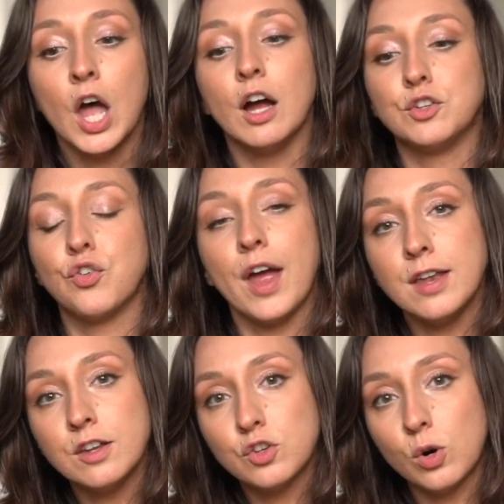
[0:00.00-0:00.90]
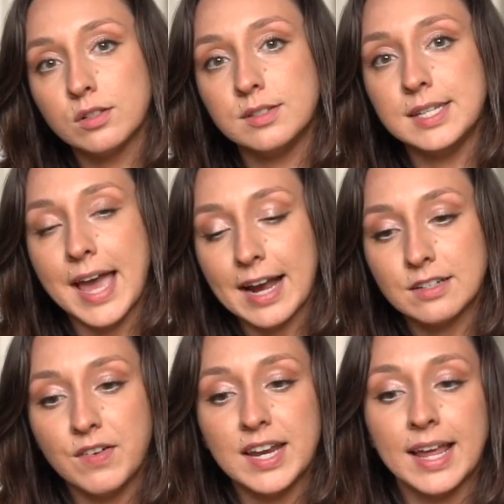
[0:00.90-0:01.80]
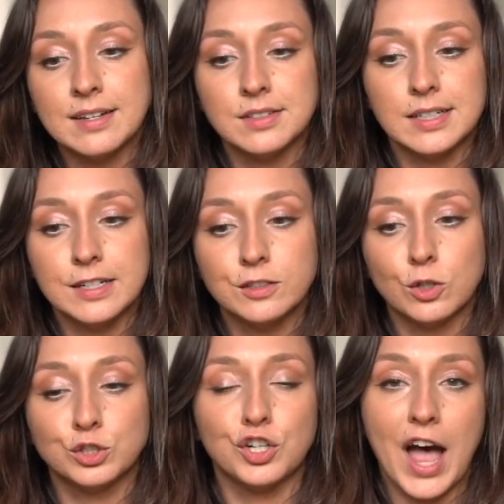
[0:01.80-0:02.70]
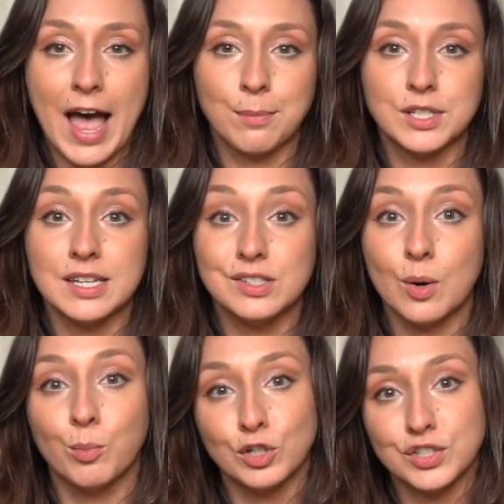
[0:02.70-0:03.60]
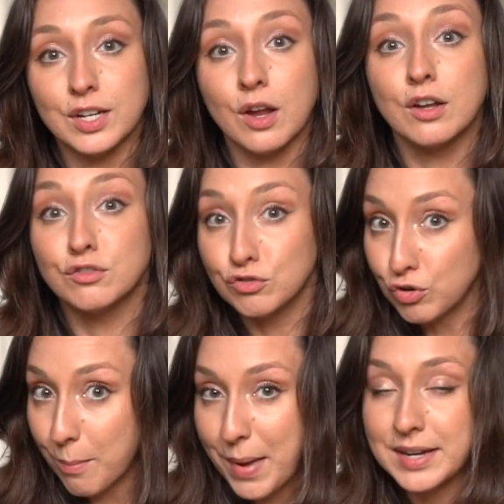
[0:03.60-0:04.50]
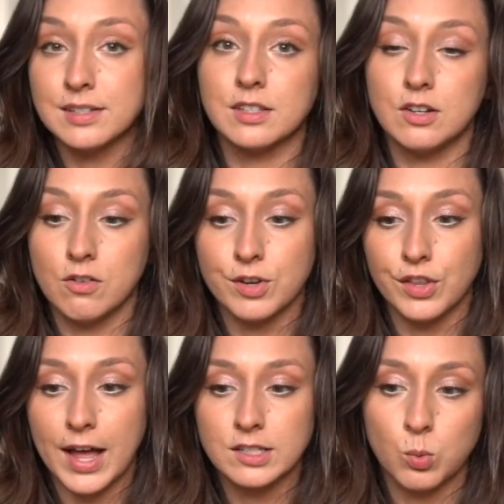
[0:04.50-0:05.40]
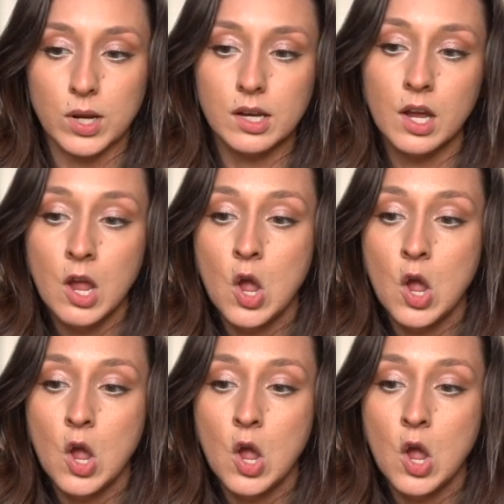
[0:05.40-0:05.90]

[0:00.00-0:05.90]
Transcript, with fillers: a trend towards deactivating and deleting social apps is emerging tremendously over the last week.